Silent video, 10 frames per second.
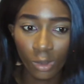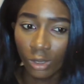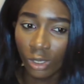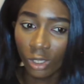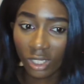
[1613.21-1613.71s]
we were
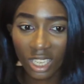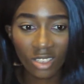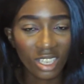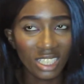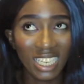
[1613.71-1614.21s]
on lockdown,
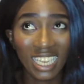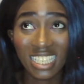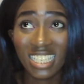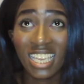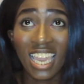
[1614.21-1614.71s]
so I didn't get
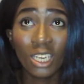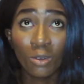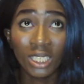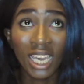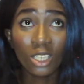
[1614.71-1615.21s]
to see
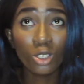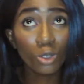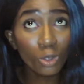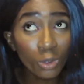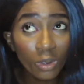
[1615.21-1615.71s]
anyone at
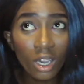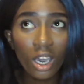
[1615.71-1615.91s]
all.